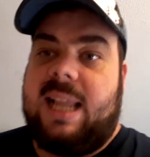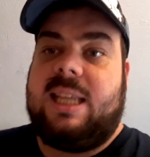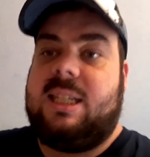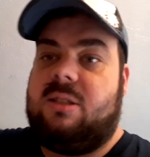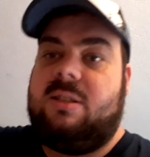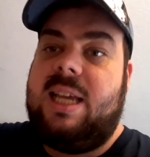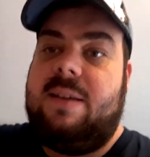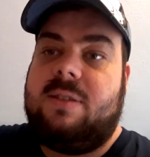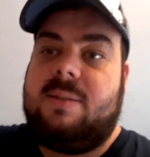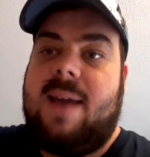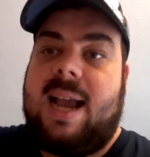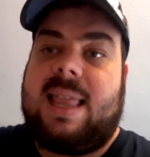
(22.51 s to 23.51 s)
just leave
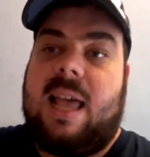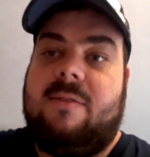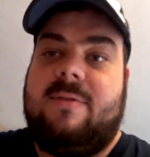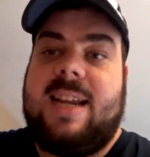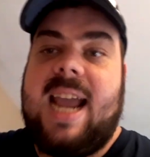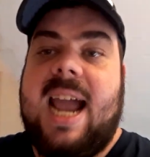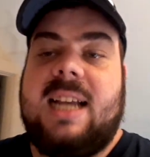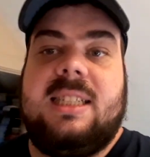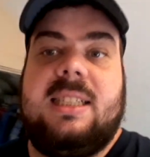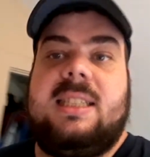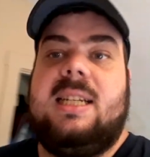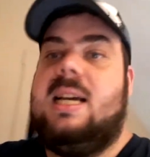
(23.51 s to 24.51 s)
SmackDown
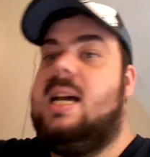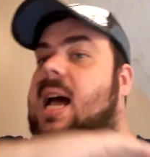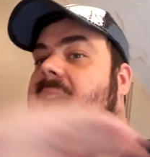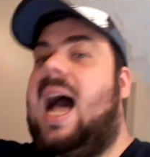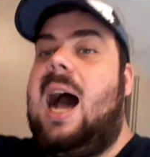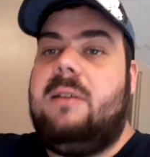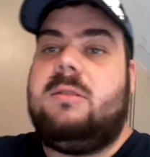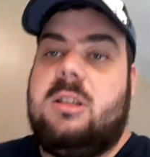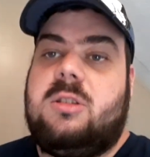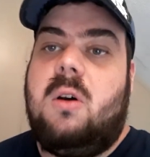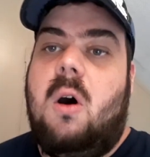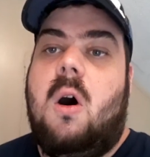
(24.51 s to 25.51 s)
reactions out the
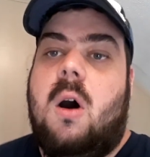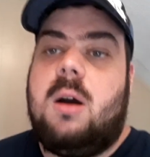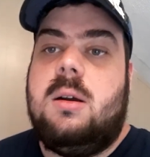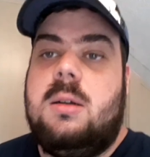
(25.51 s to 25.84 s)
door.